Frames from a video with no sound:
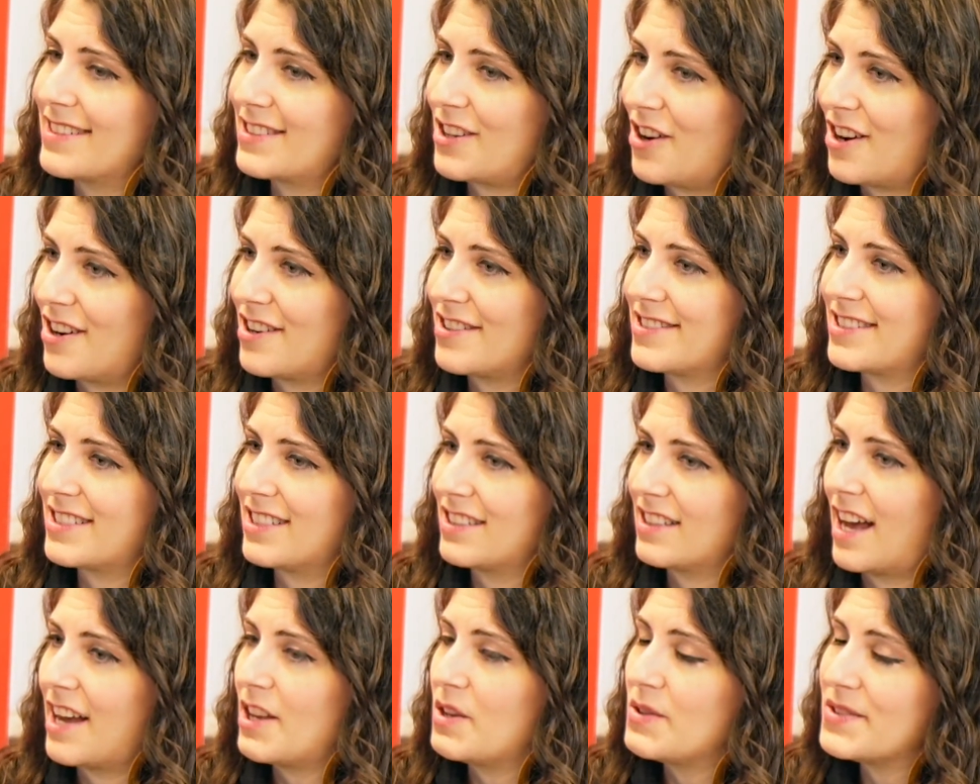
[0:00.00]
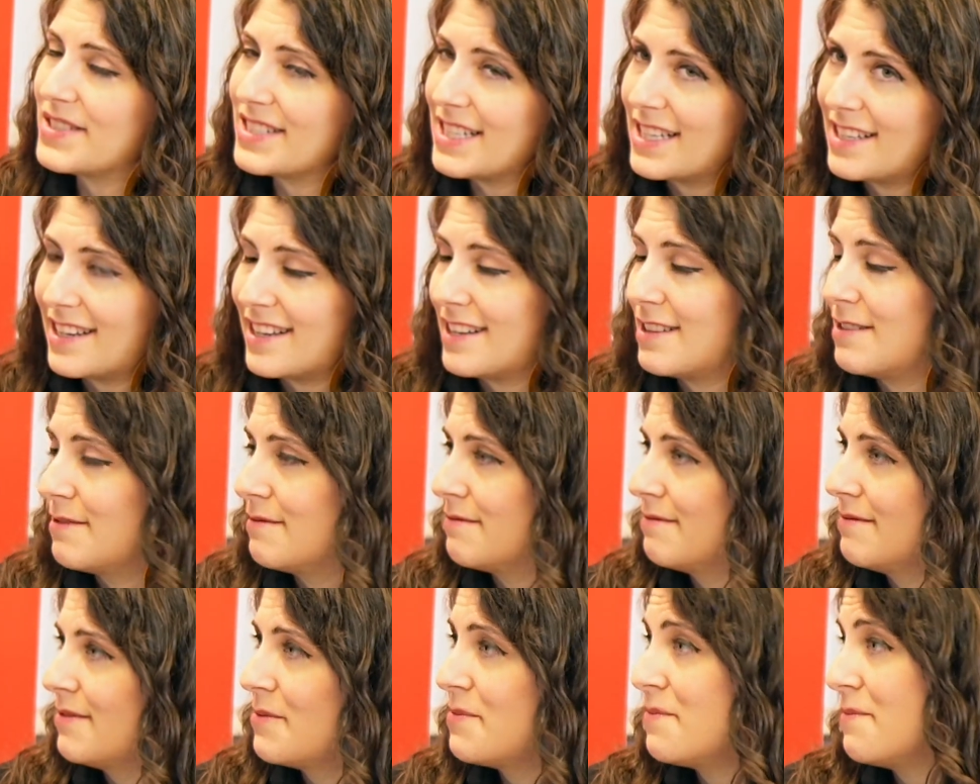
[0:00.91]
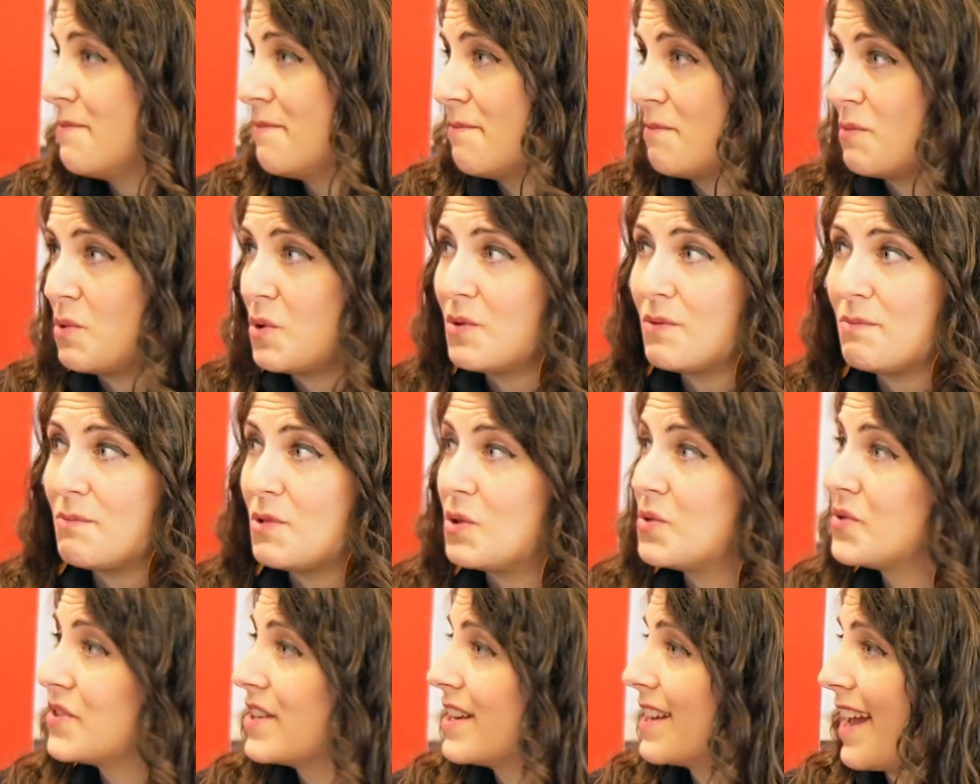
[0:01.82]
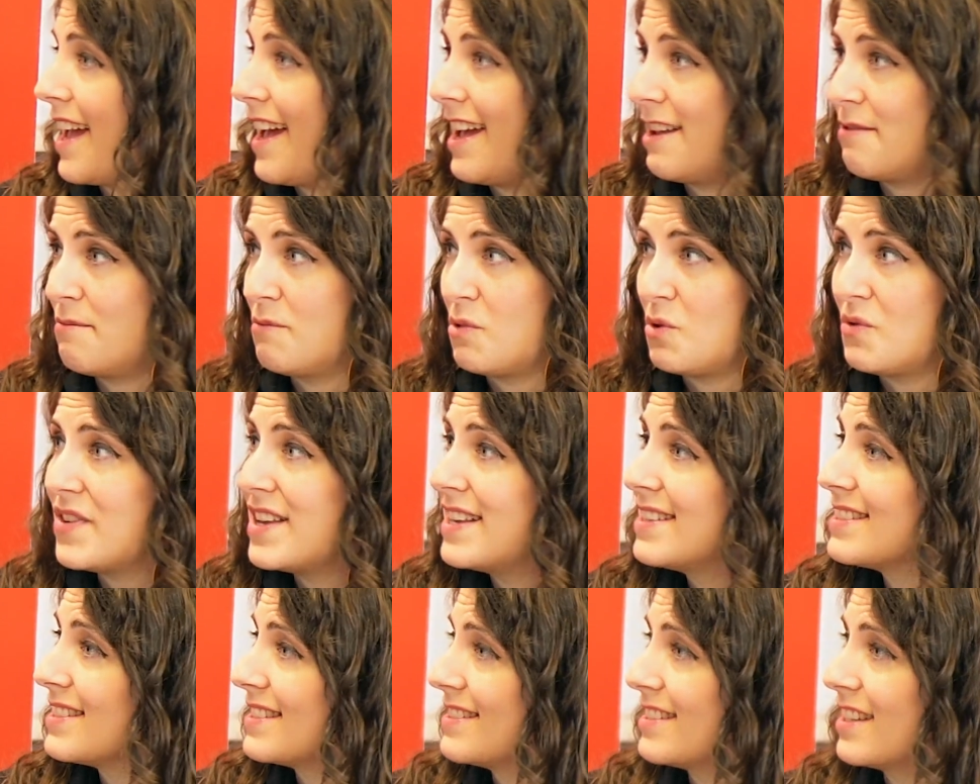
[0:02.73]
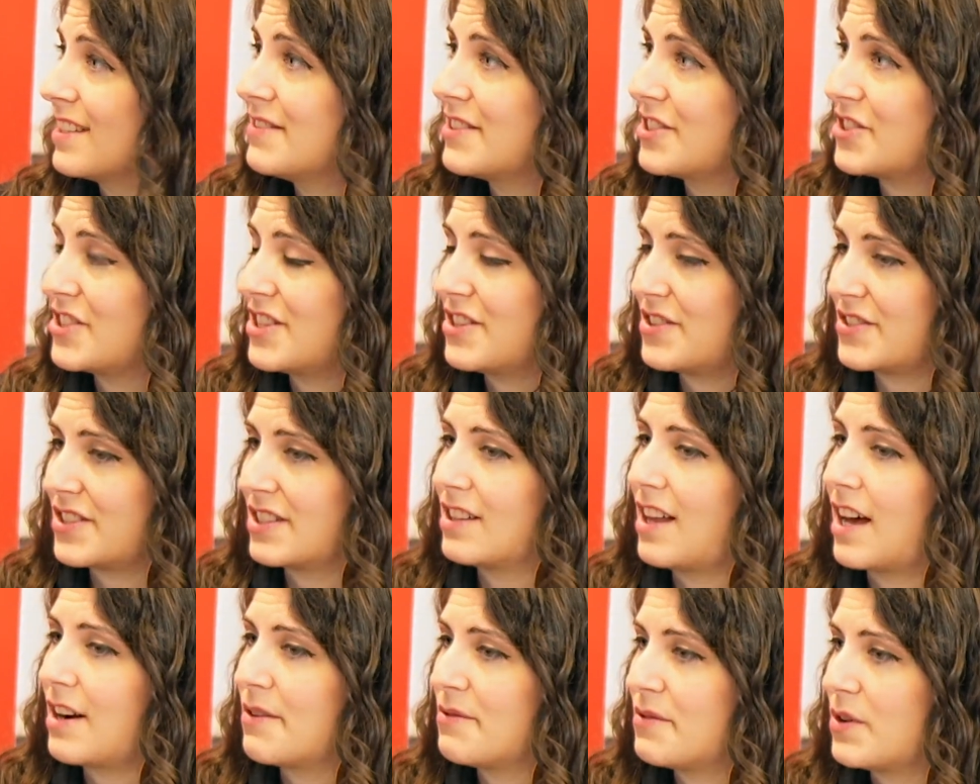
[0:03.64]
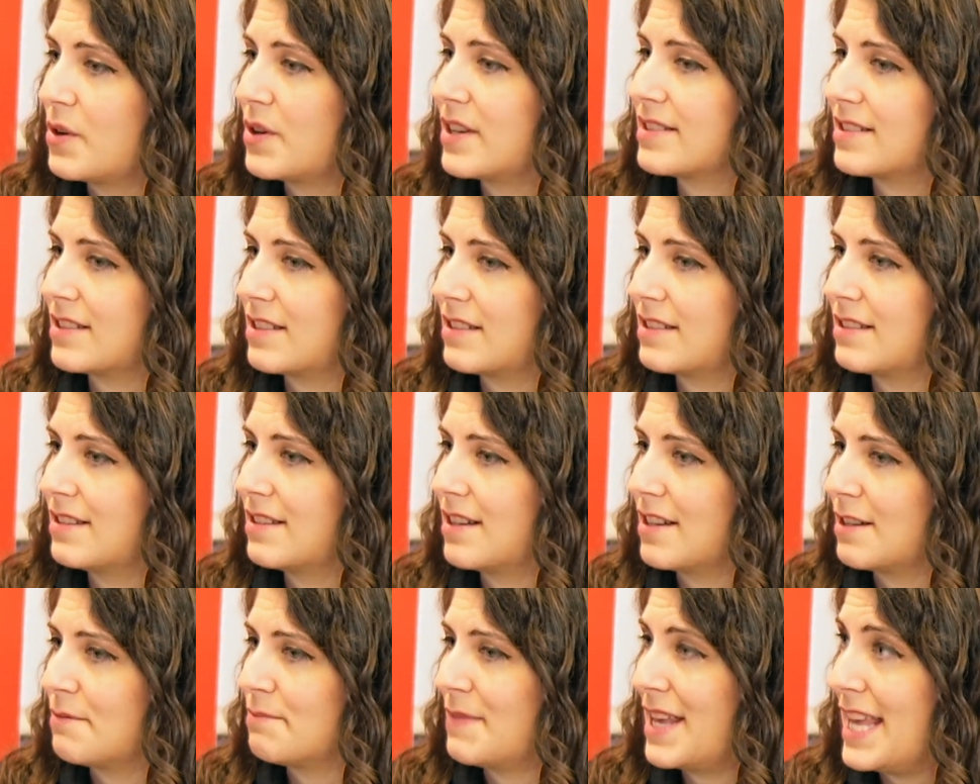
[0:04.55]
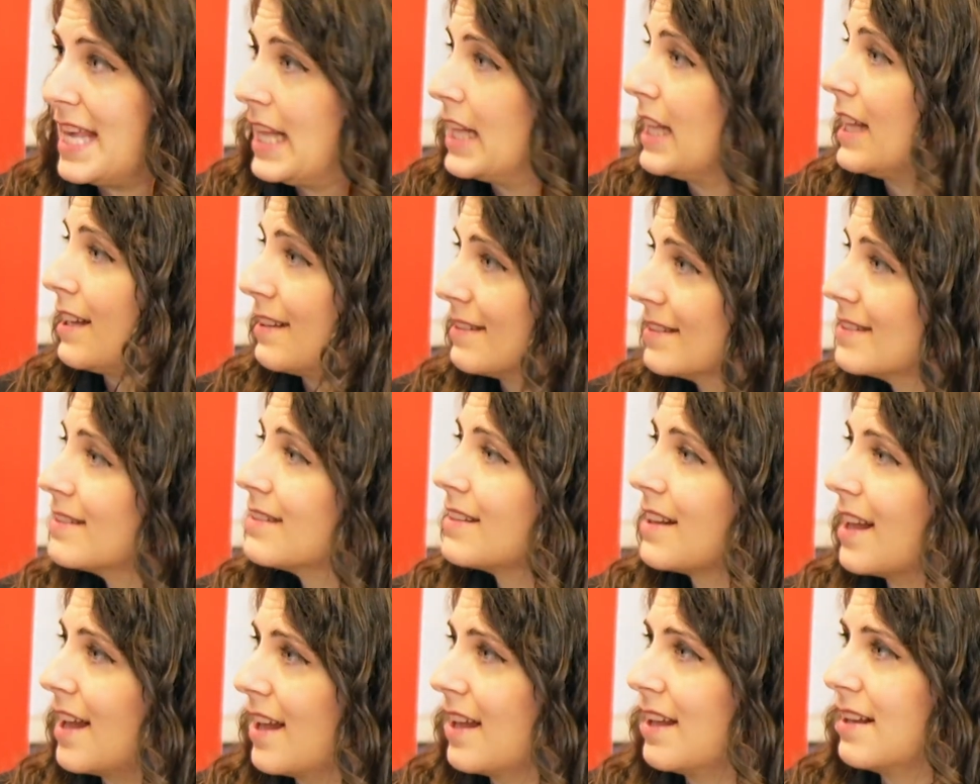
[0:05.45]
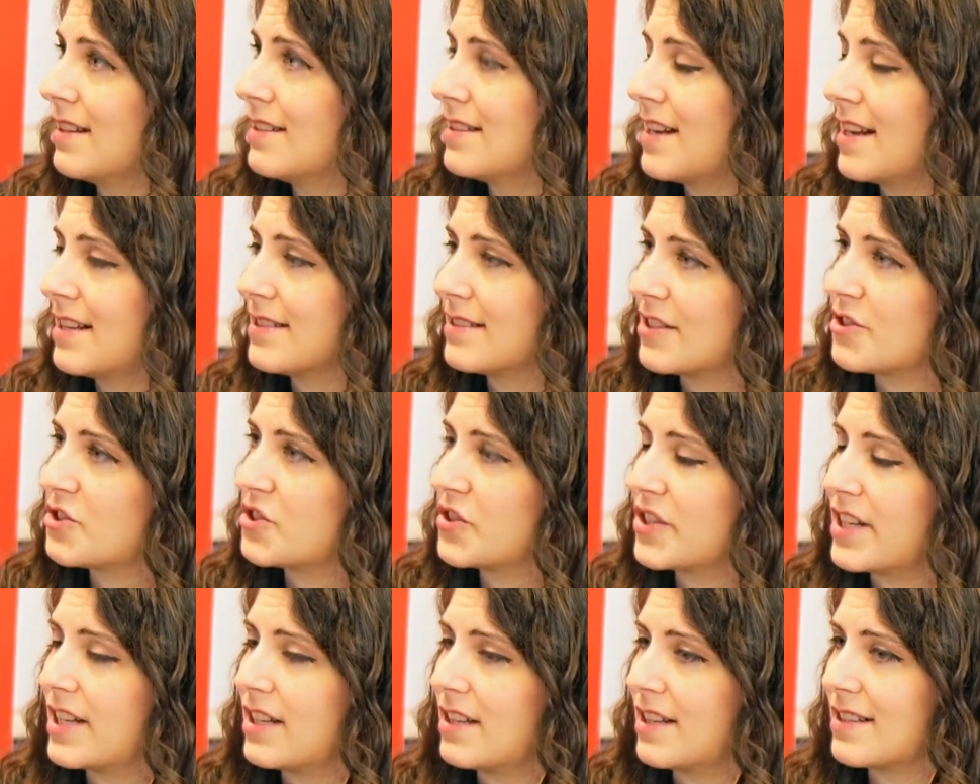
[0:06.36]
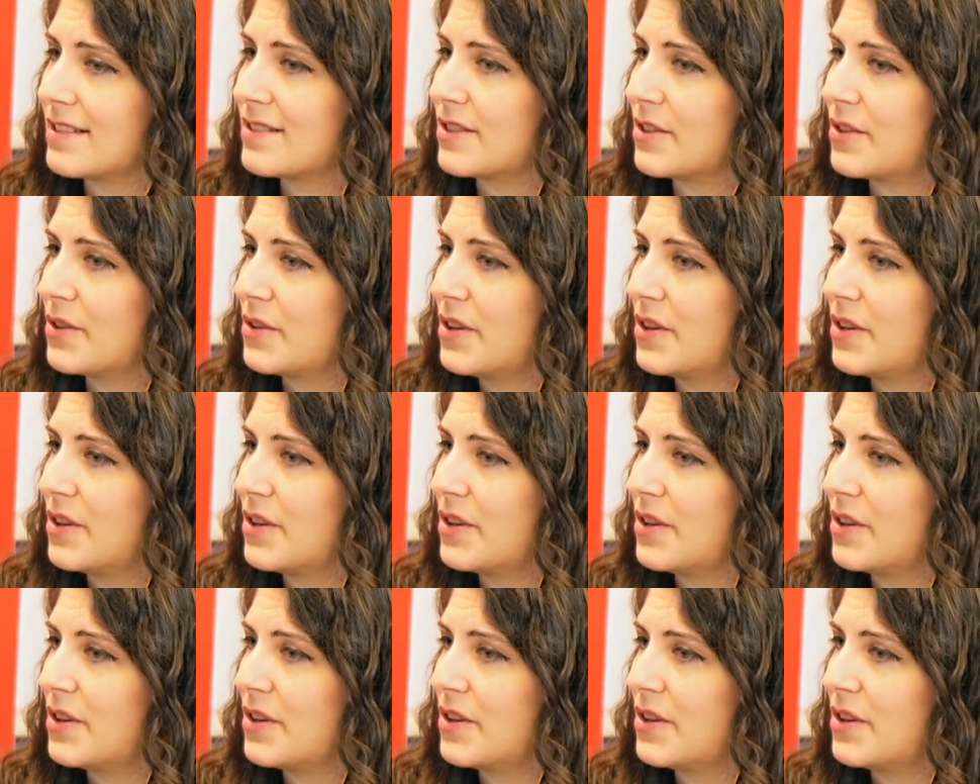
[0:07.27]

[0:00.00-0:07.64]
And that's caused a lot. You see it in music and movies and television. There's a lot of focus on healing and ancestral healing.